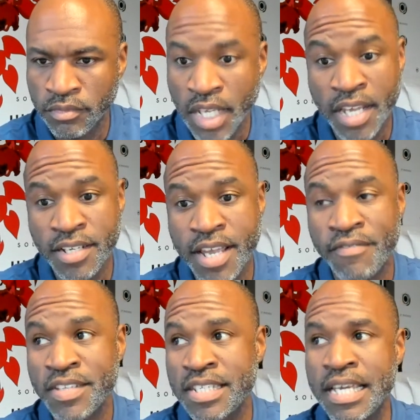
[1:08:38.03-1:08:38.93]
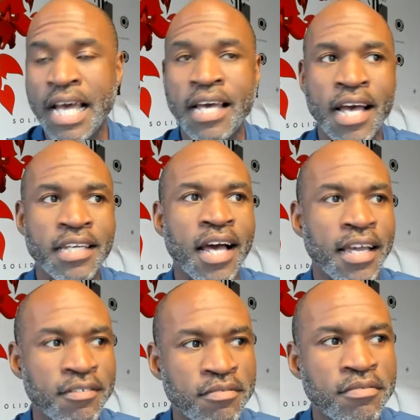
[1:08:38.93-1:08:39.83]
And yeah, Fisky,
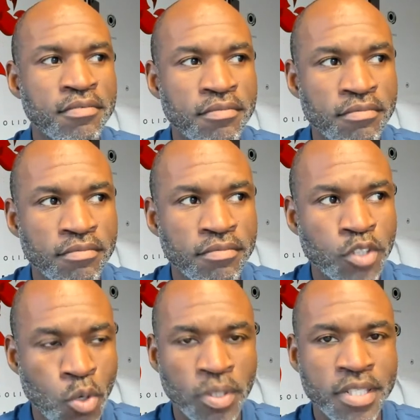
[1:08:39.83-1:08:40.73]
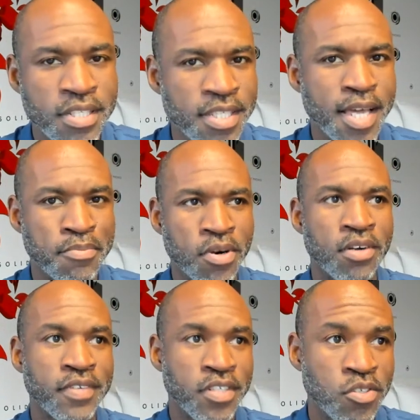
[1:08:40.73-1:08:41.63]
I totally see that
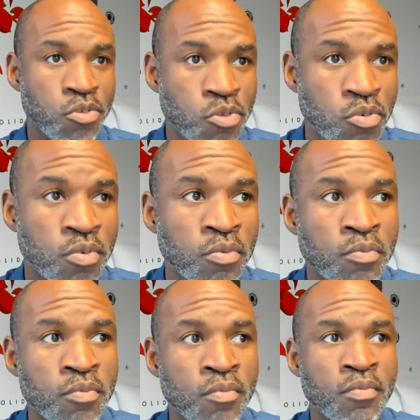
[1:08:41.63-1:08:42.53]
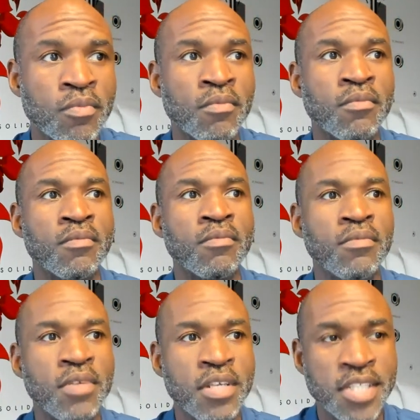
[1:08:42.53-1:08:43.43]
part of it too.
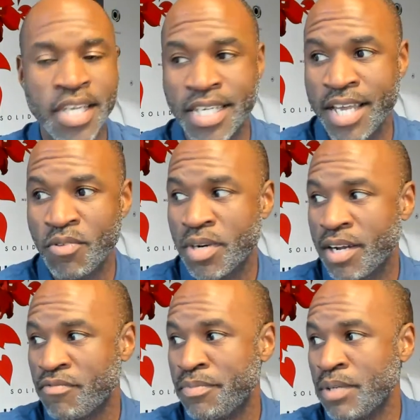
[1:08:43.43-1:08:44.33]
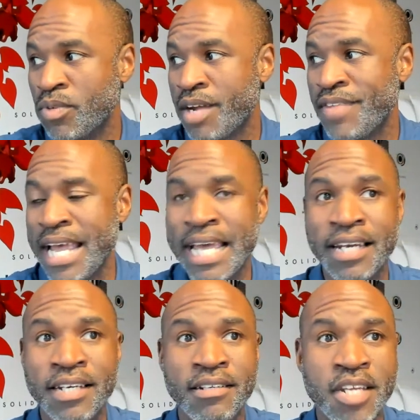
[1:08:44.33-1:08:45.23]
It's like, yeah, when I've
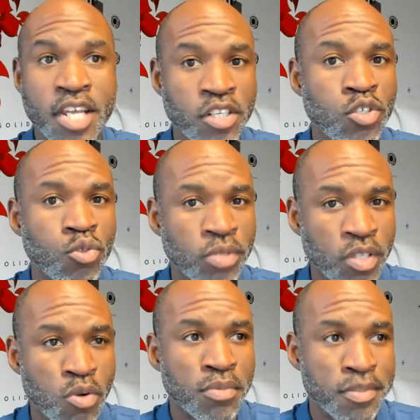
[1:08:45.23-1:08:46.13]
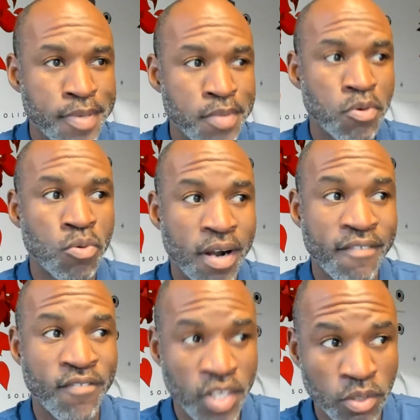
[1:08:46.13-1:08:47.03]
had issues with homeless people where I
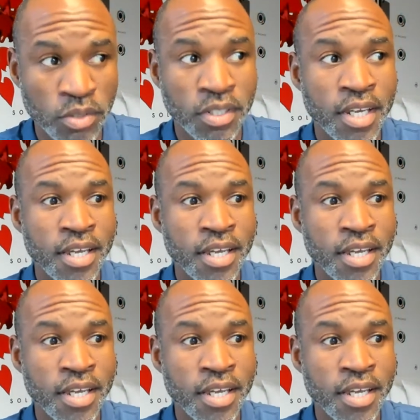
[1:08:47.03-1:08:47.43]
felt